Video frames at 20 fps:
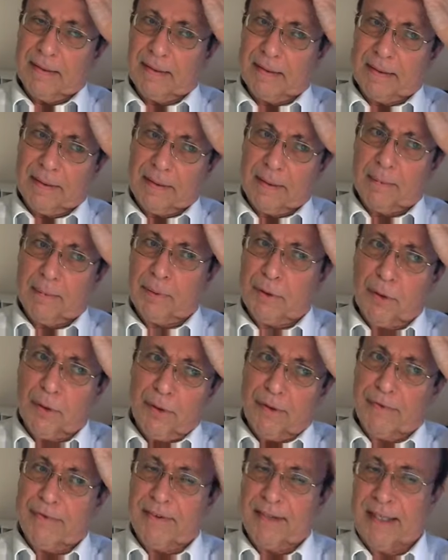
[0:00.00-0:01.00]
some
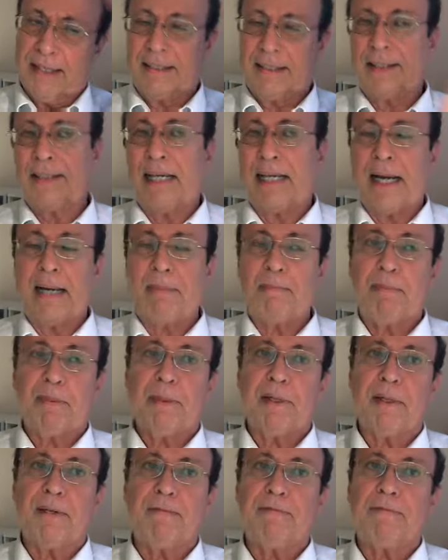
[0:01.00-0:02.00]
sort of an
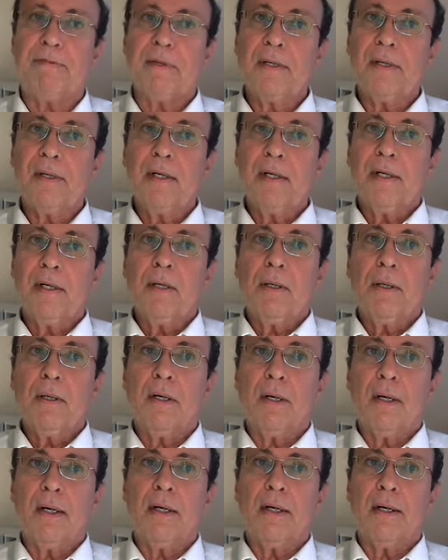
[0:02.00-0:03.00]
example of
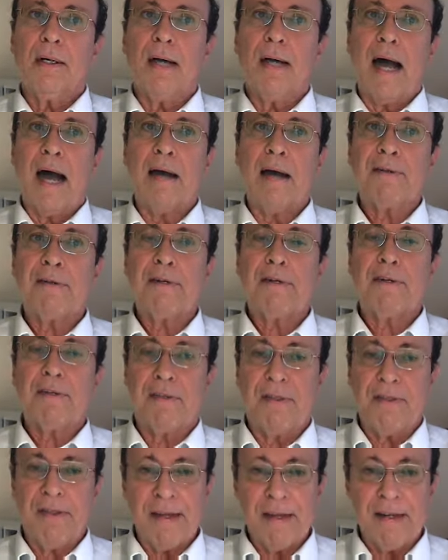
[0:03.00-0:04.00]
how you
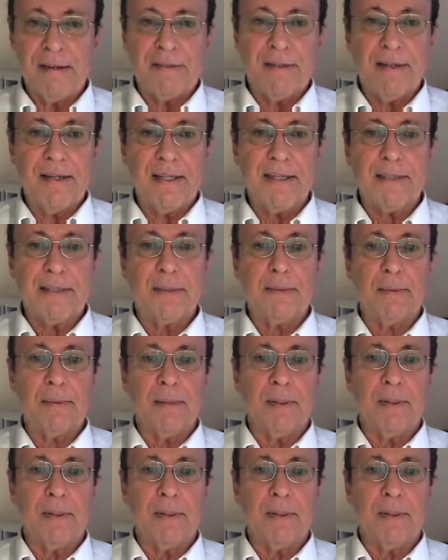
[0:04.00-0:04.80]
could think of this.